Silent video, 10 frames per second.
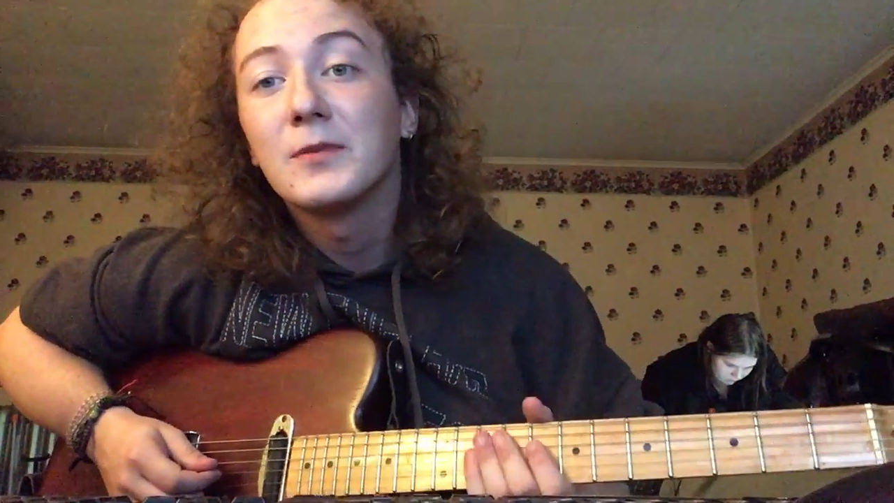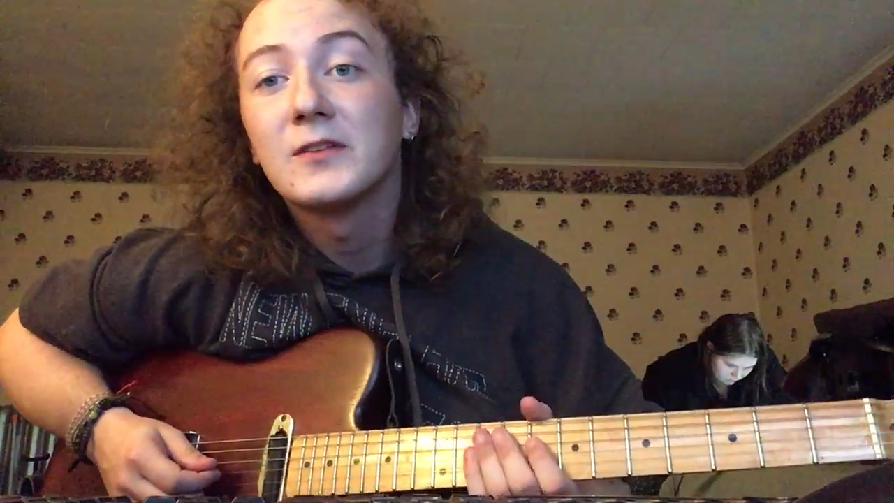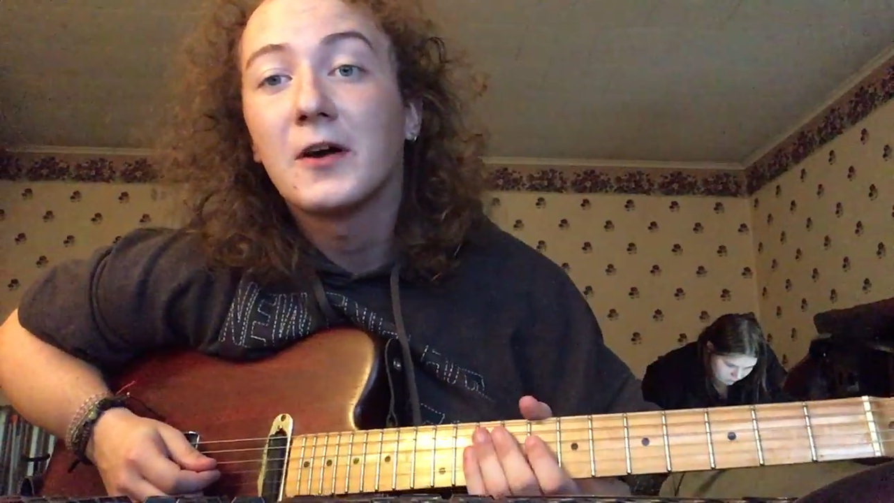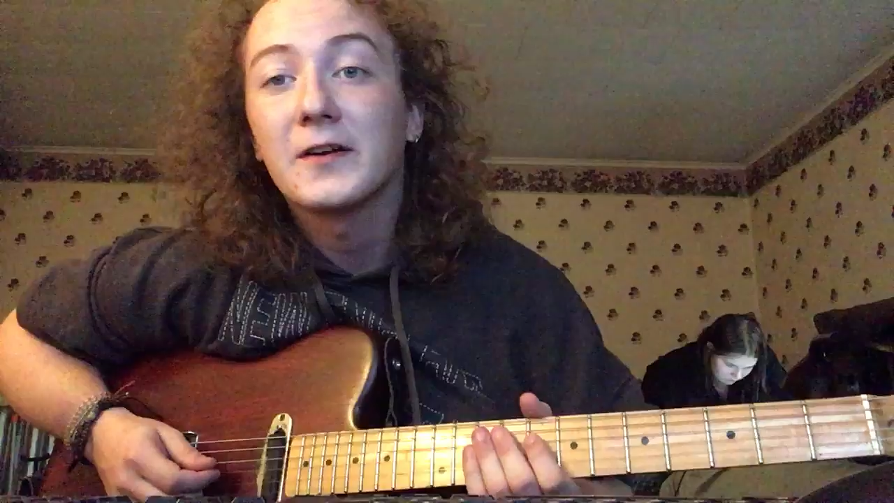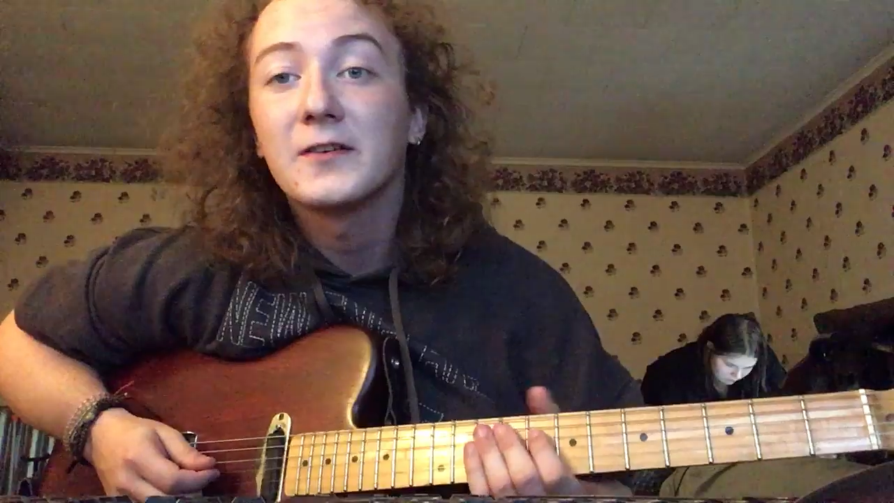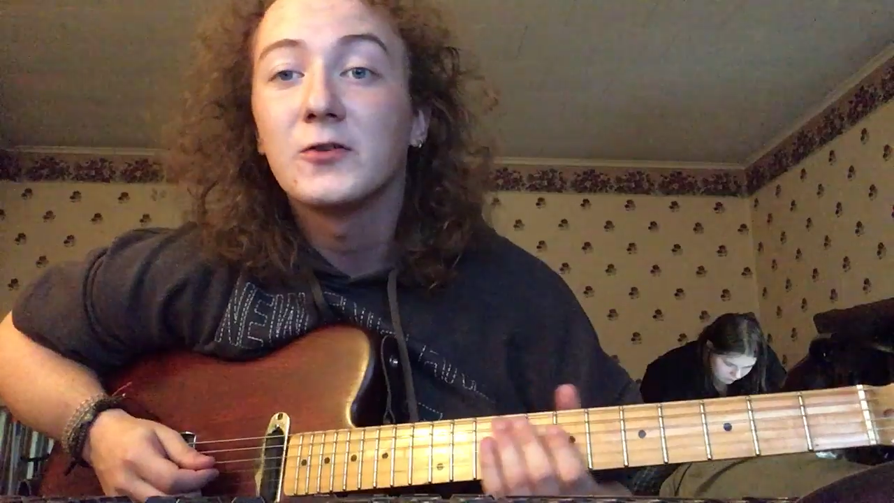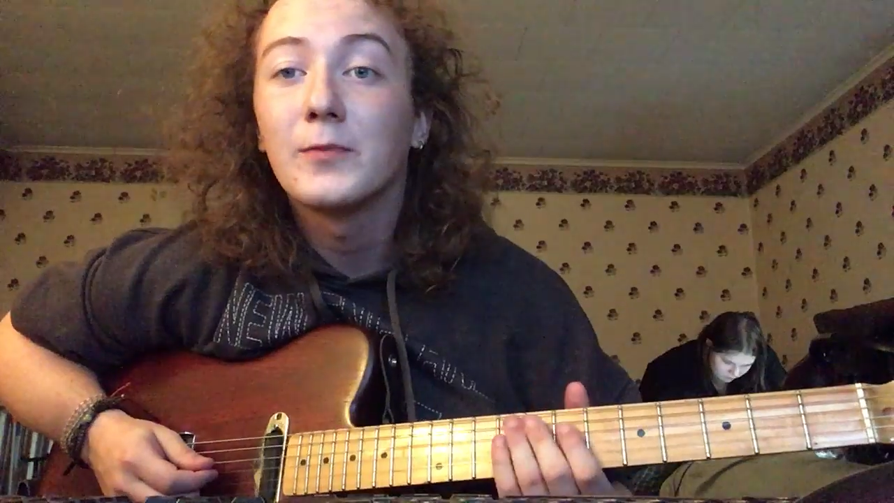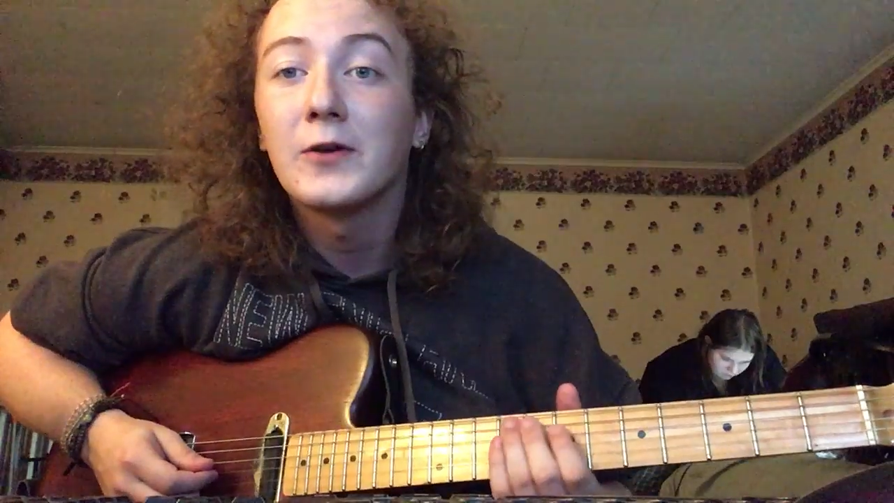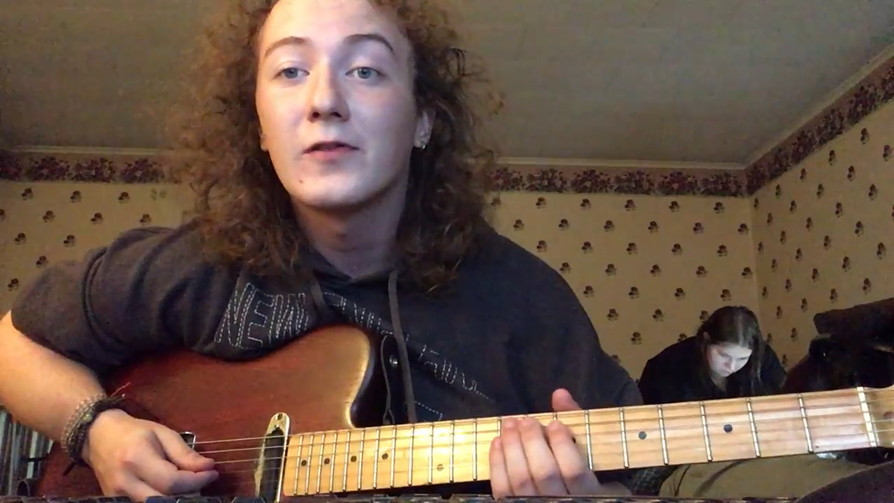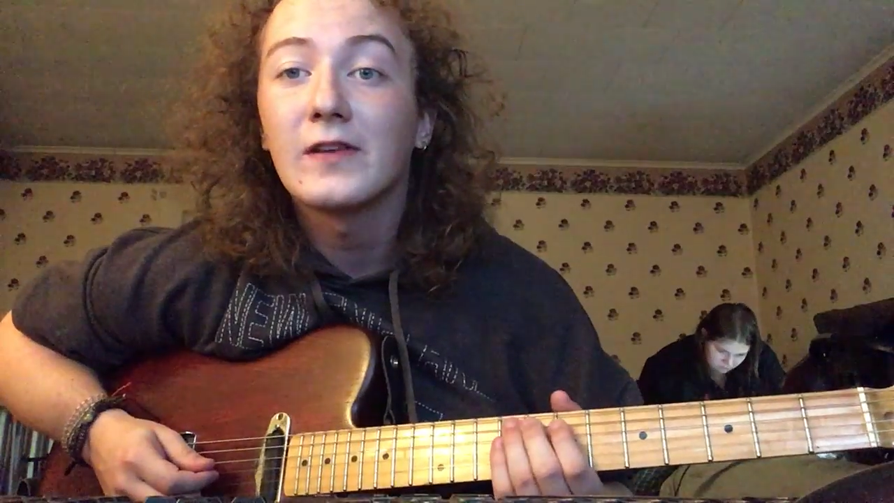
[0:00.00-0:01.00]
talking to you
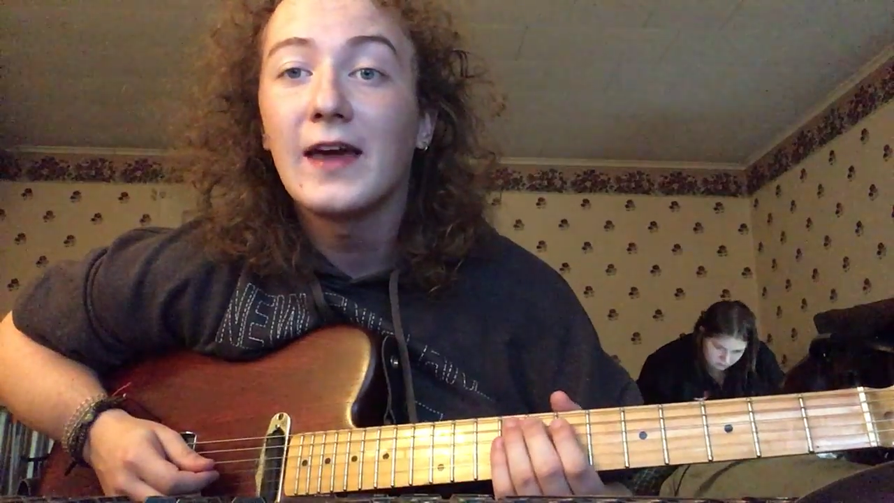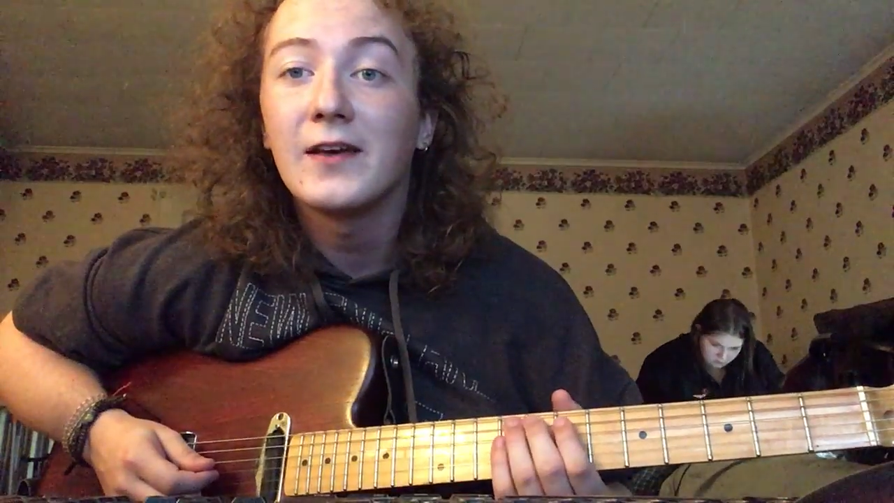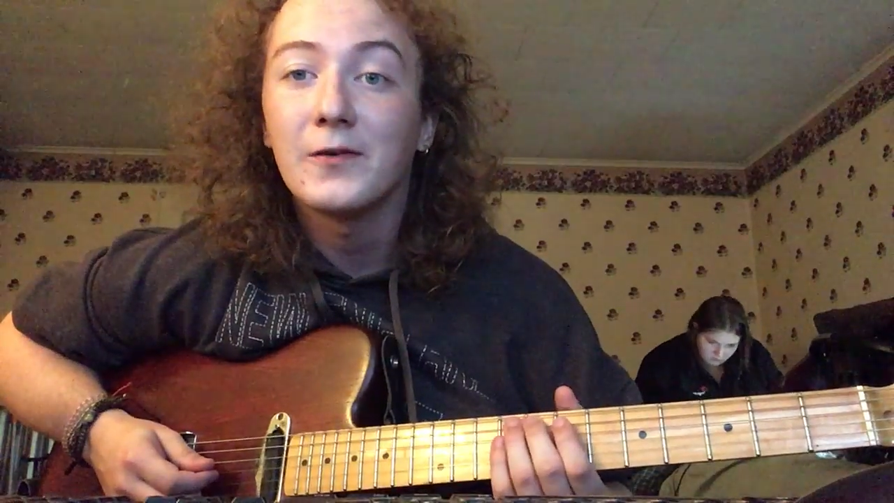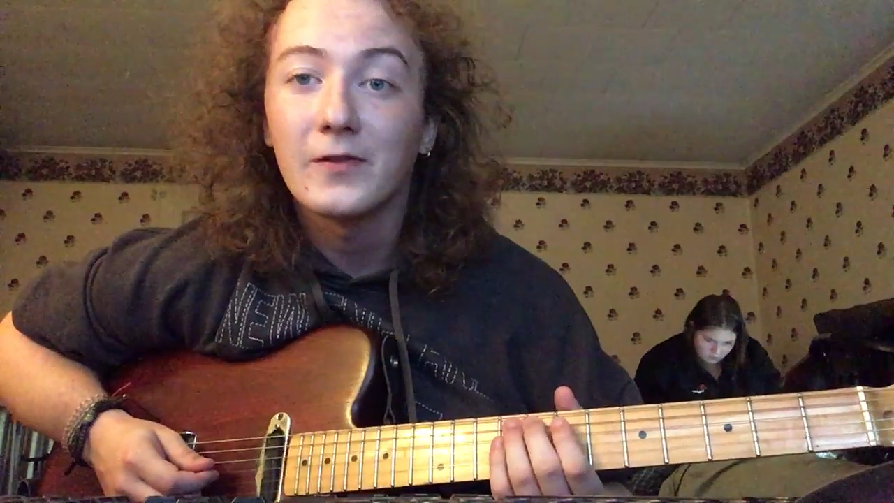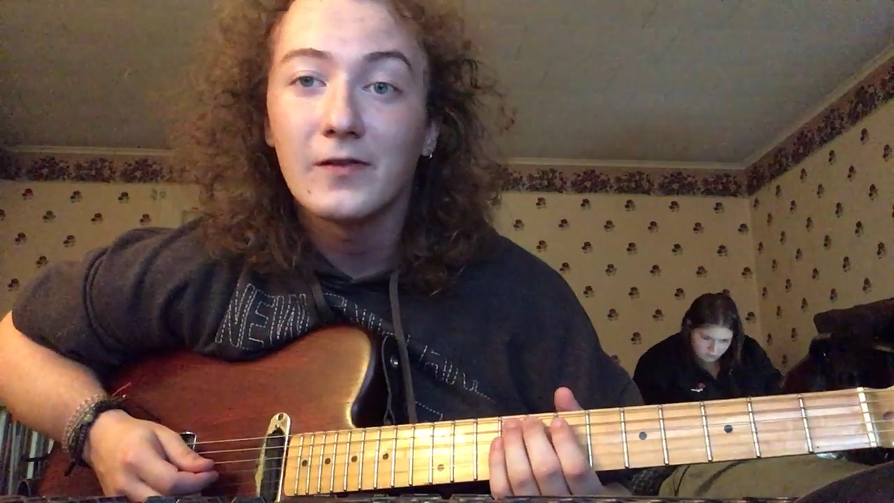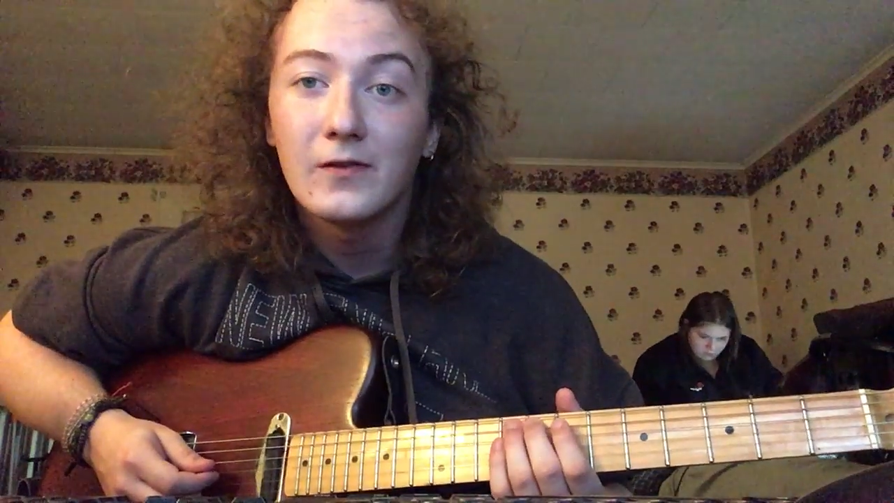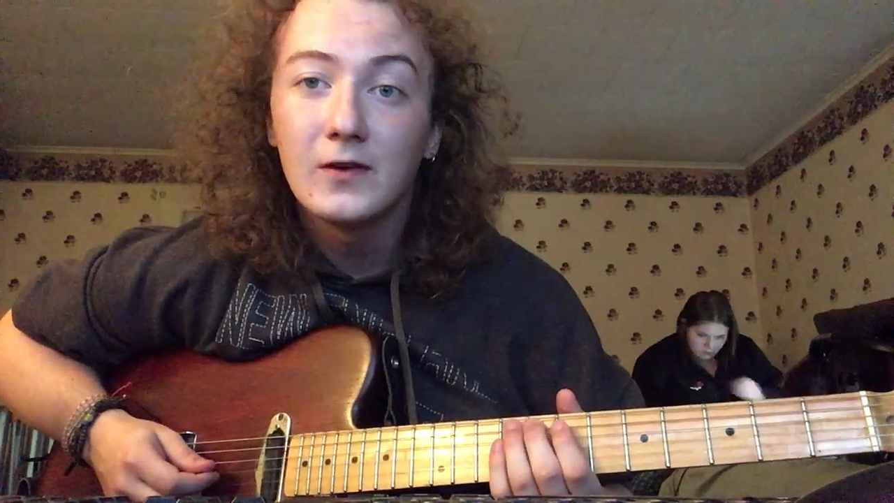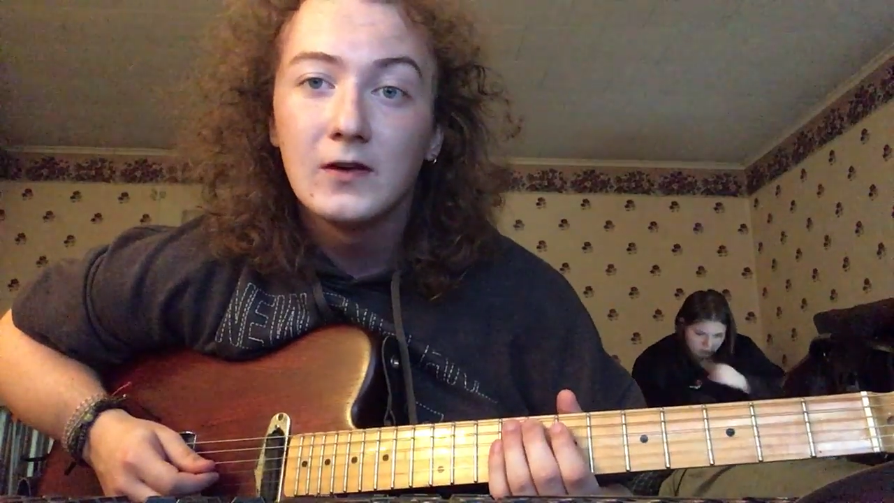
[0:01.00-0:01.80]
about scales,